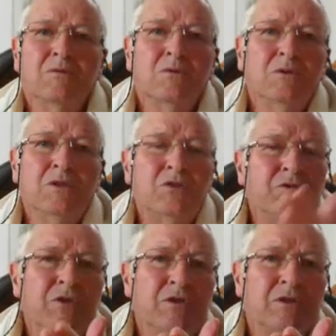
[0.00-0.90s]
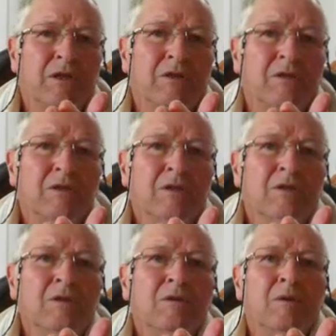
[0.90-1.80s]
All these feast days,
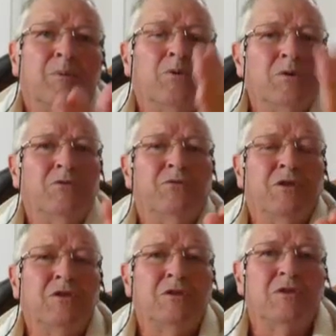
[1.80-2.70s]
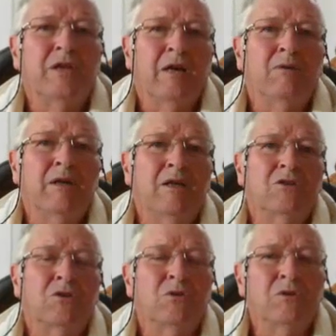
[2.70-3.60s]
appointed feasts that Yahweh
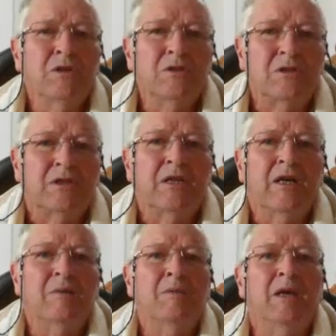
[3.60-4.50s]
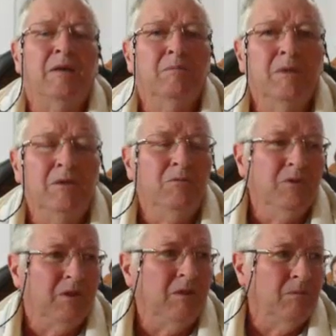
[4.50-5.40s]
is calling us to come and meet
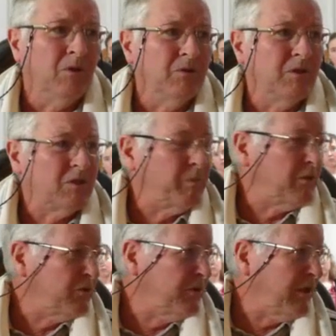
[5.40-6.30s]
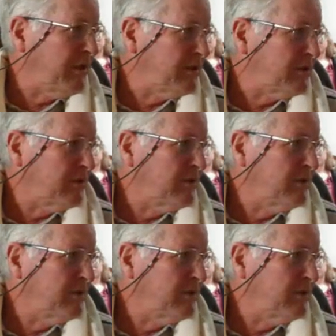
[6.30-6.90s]
with Him on these special days.